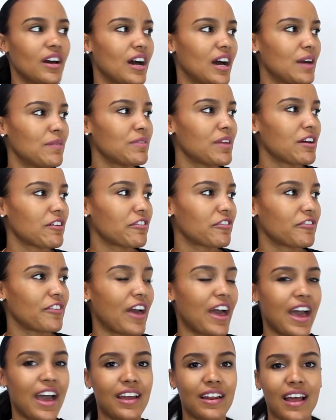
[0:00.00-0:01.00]
I'm not
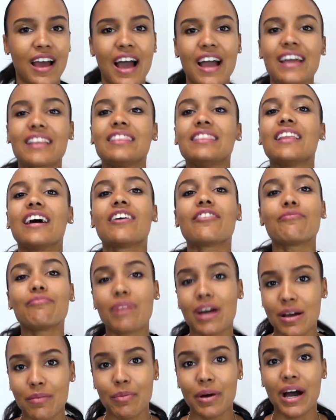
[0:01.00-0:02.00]
fat. I love
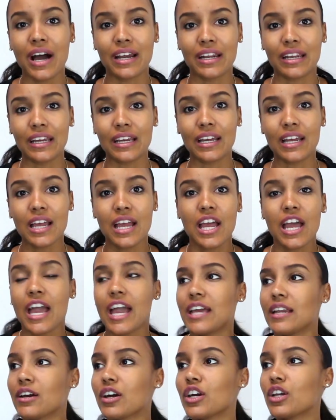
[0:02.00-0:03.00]
my body.
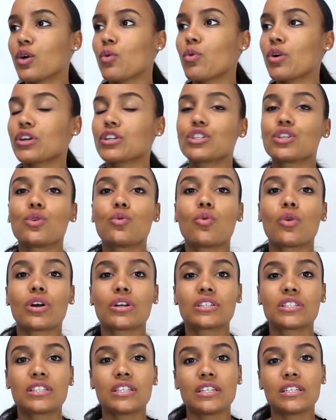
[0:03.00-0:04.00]
And I'm going to work
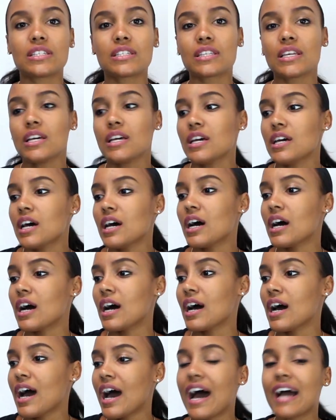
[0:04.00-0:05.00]
towards this
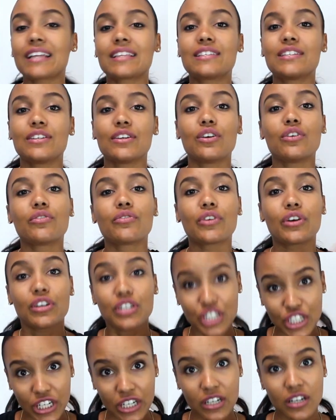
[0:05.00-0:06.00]
ideal
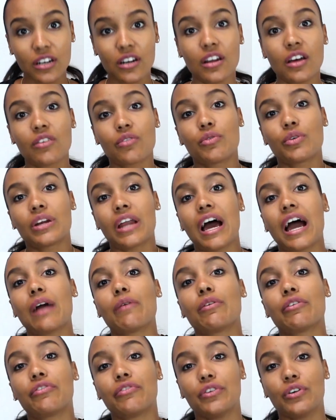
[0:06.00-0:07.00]
version of what I
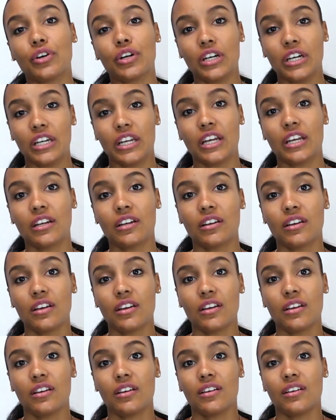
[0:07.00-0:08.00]
would feel good in.
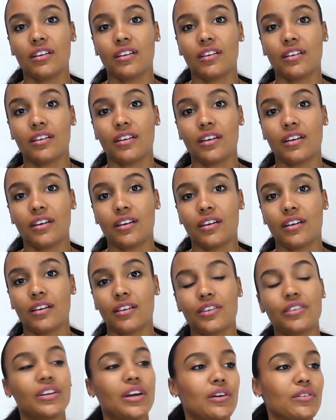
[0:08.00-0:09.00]

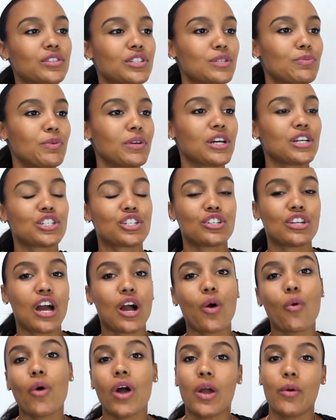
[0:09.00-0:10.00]
You know, just because you're
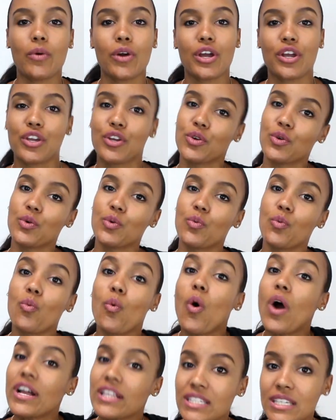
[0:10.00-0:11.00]
not quite where you
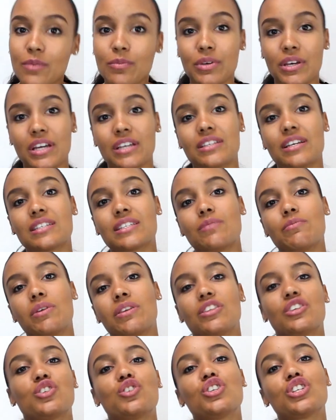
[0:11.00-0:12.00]
want to be, it doesn't
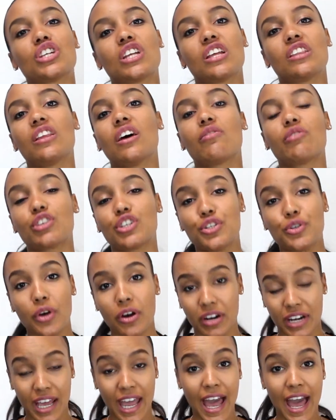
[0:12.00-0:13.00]
mean that you shouldn't love what you
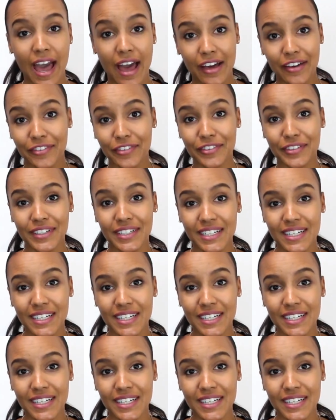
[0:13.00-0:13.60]
already have.